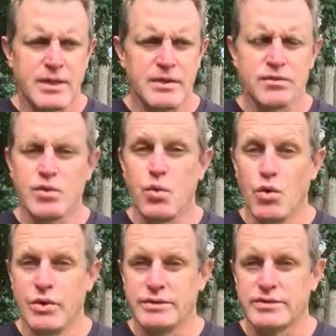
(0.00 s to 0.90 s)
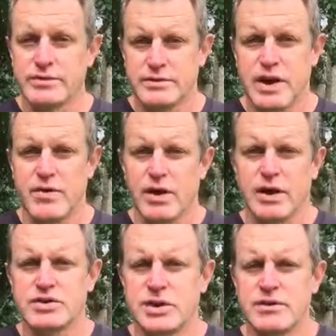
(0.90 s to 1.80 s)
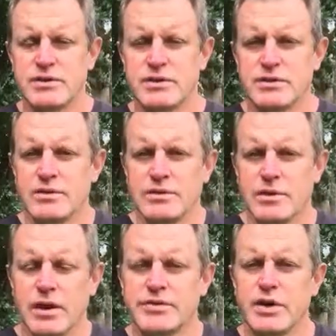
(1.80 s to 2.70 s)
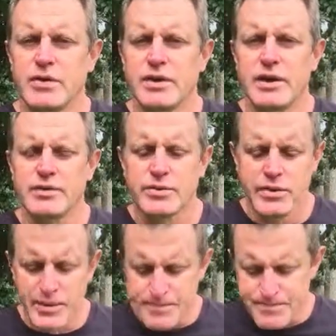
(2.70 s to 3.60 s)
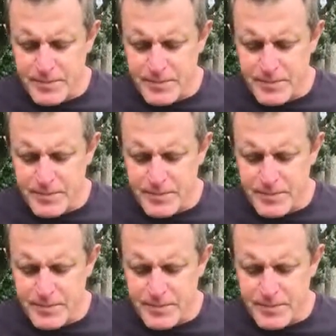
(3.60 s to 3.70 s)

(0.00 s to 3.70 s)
the rewards and the high achieving lifestyle that goes with it.